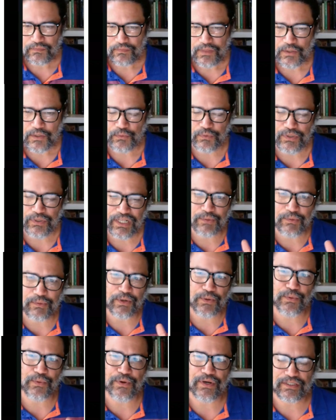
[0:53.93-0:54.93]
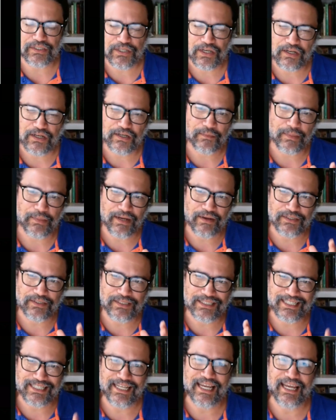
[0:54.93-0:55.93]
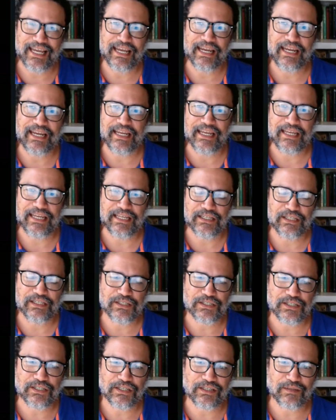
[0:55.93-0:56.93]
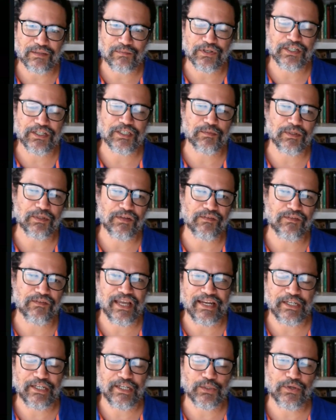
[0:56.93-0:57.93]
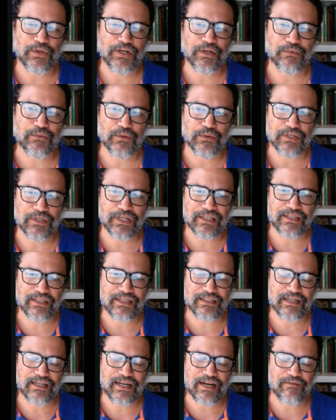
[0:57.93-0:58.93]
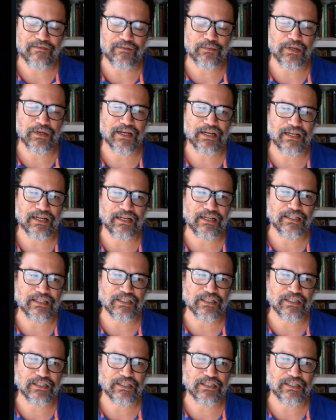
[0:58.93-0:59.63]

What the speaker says: Really what I want to talk about today is the principle of the 80-20 rule, and I think that everybody is